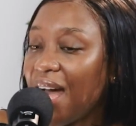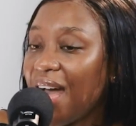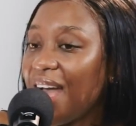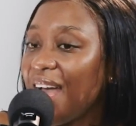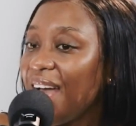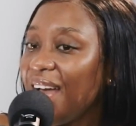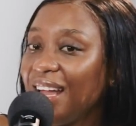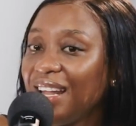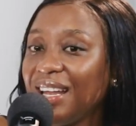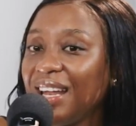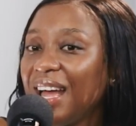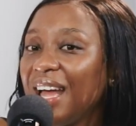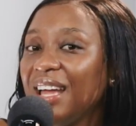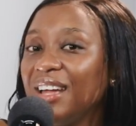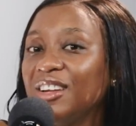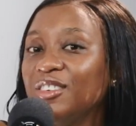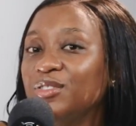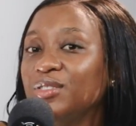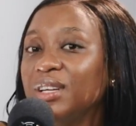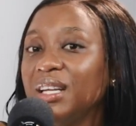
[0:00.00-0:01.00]

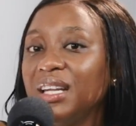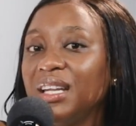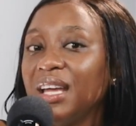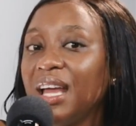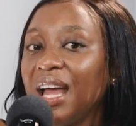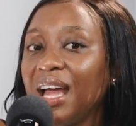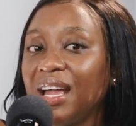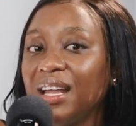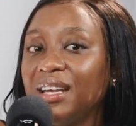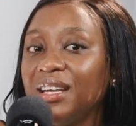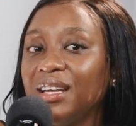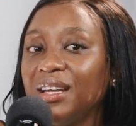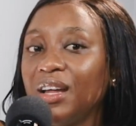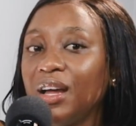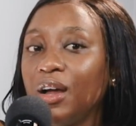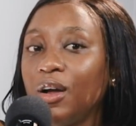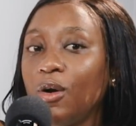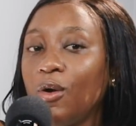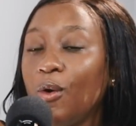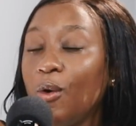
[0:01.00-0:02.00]
I really
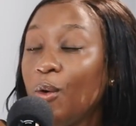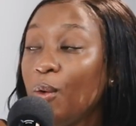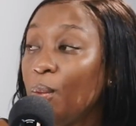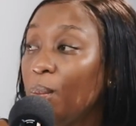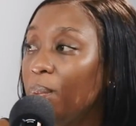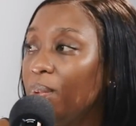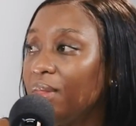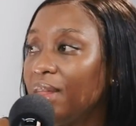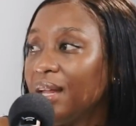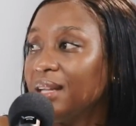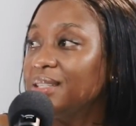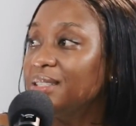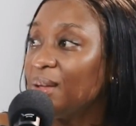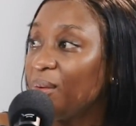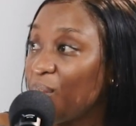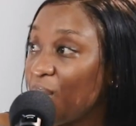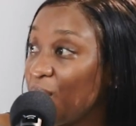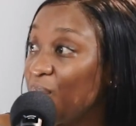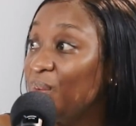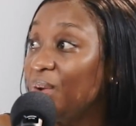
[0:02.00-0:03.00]
had hope that
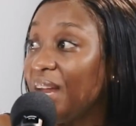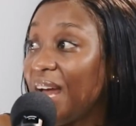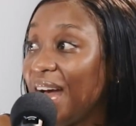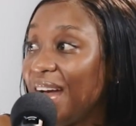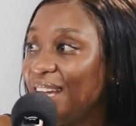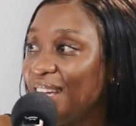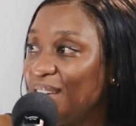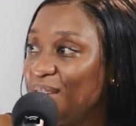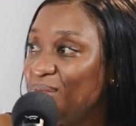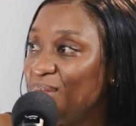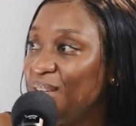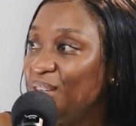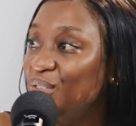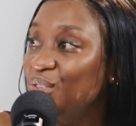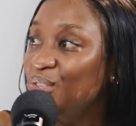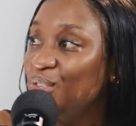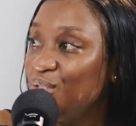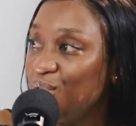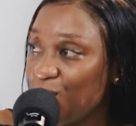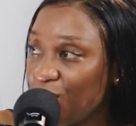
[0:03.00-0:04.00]
someone would hire
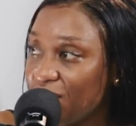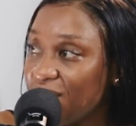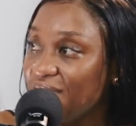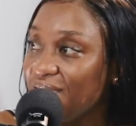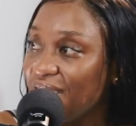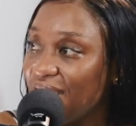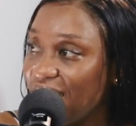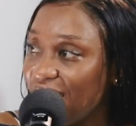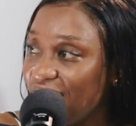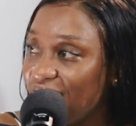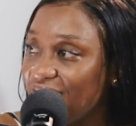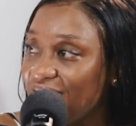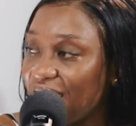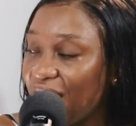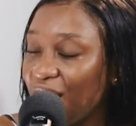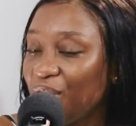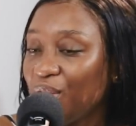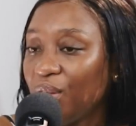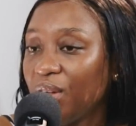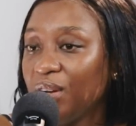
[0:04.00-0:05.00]
me to do
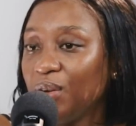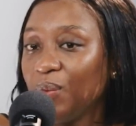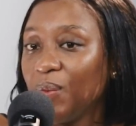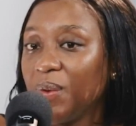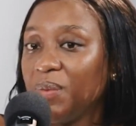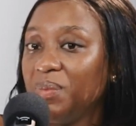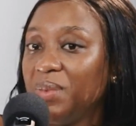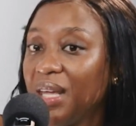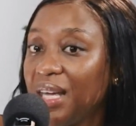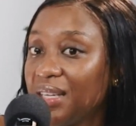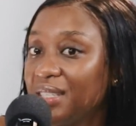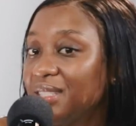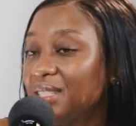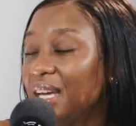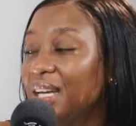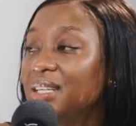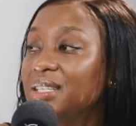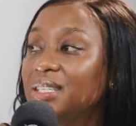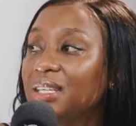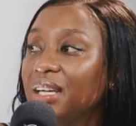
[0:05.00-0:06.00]
aesthetics. I thought it would be
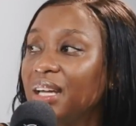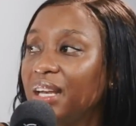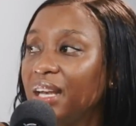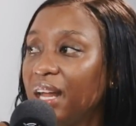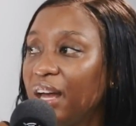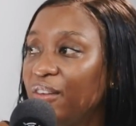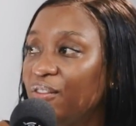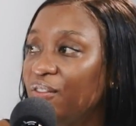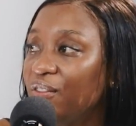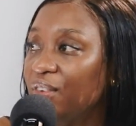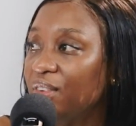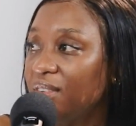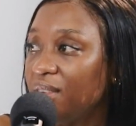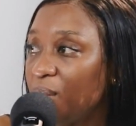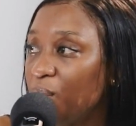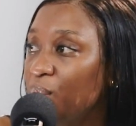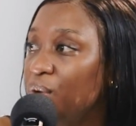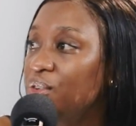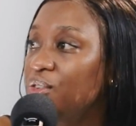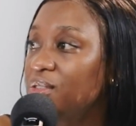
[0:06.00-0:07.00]
exciting enough for
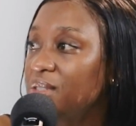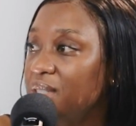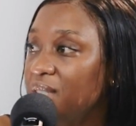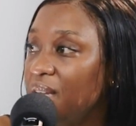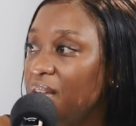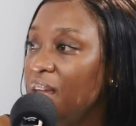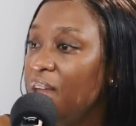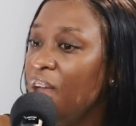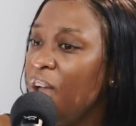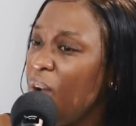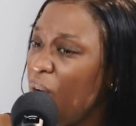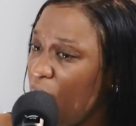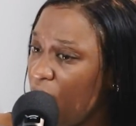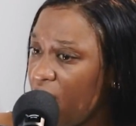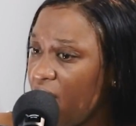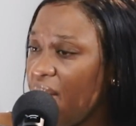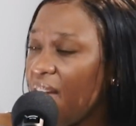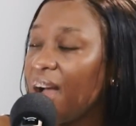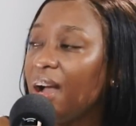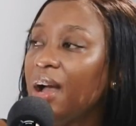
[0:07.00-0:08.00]
someone to say,
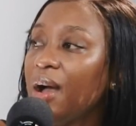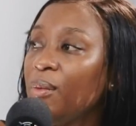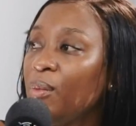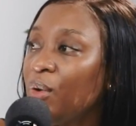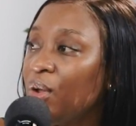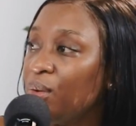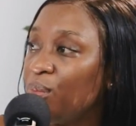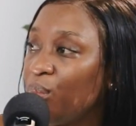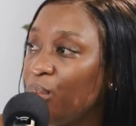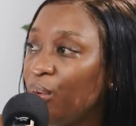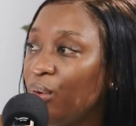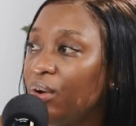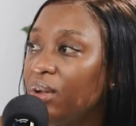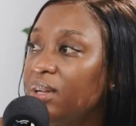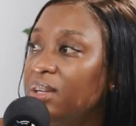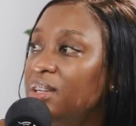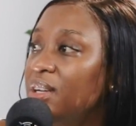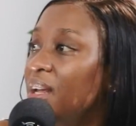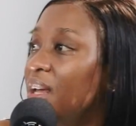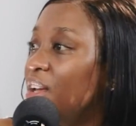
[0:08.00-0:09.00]
oh yeah, come on
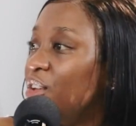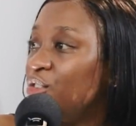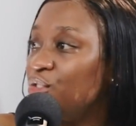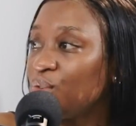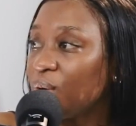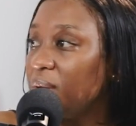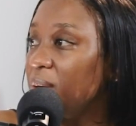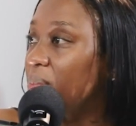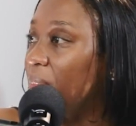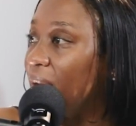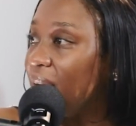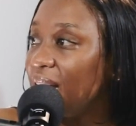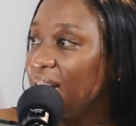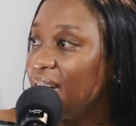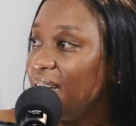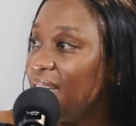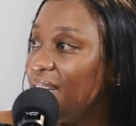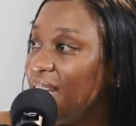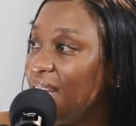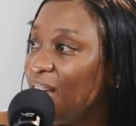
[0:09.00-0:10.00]
board, join my
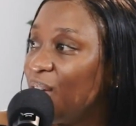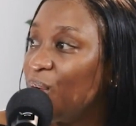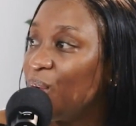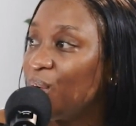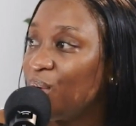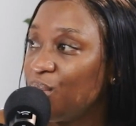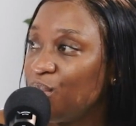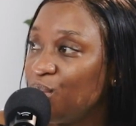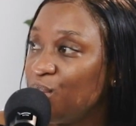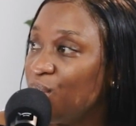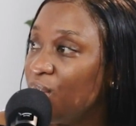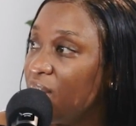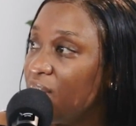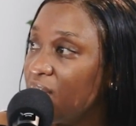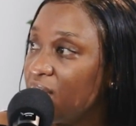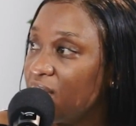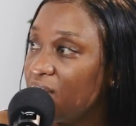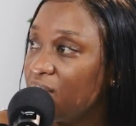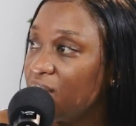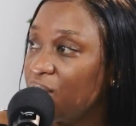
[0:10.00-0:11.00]
clinic or do
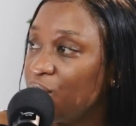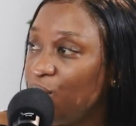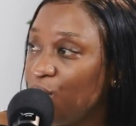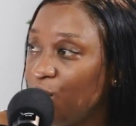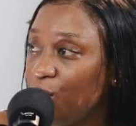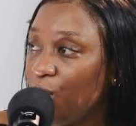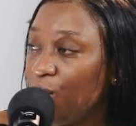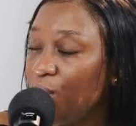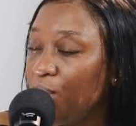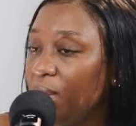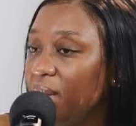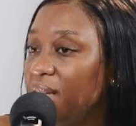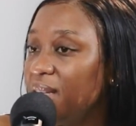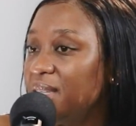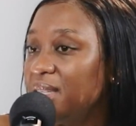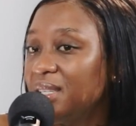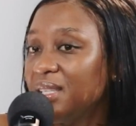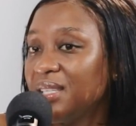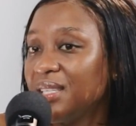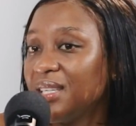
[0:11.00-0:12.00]
this,
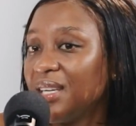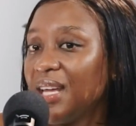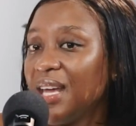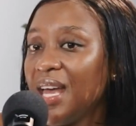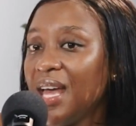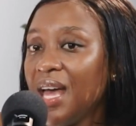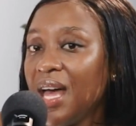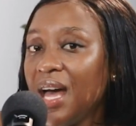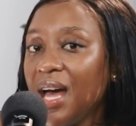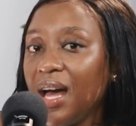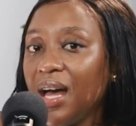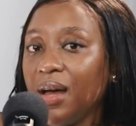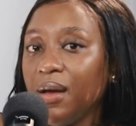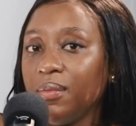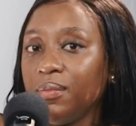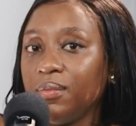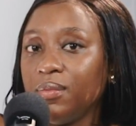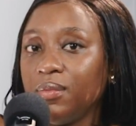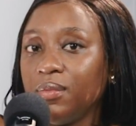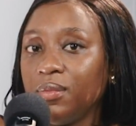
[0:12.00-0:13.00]
but
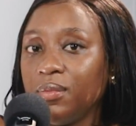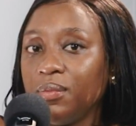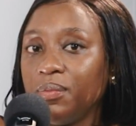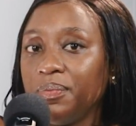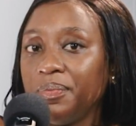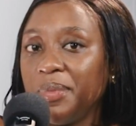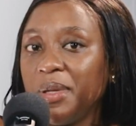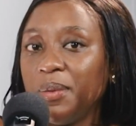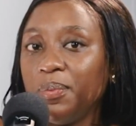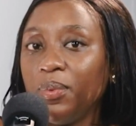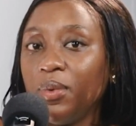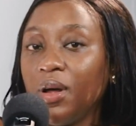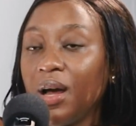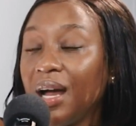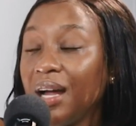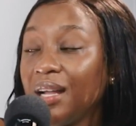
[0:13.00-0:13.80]
people